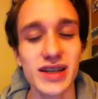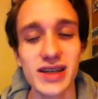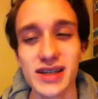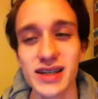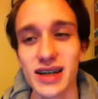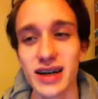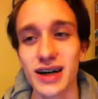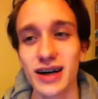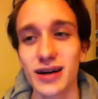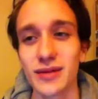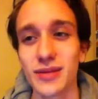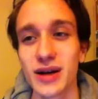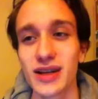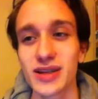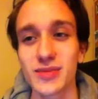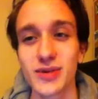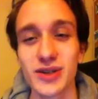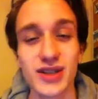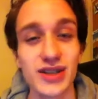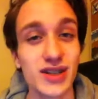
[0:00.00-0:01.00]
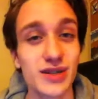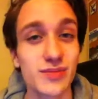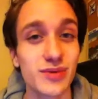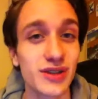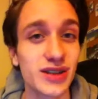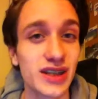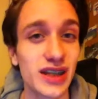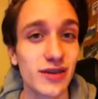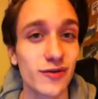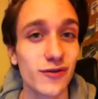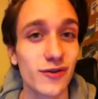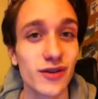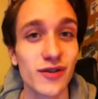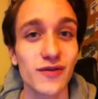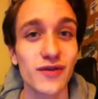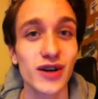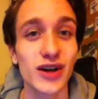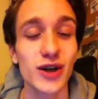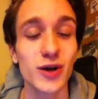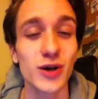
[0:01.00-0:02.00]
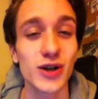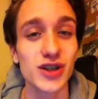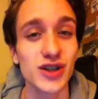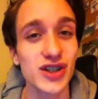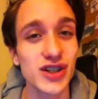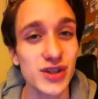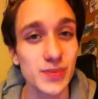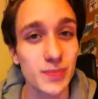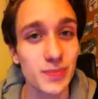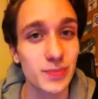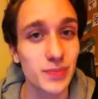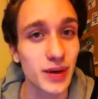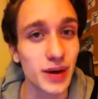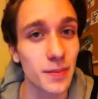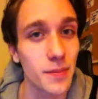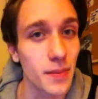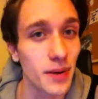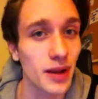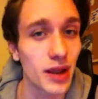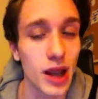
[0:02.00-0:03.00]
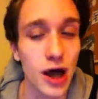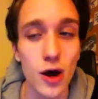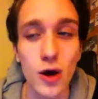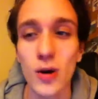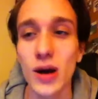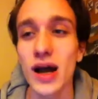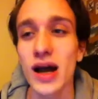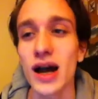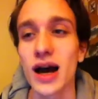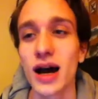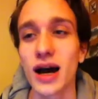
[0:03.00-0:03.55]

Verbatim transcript: this um, as much as they put together for you. If you've got questions, put them below.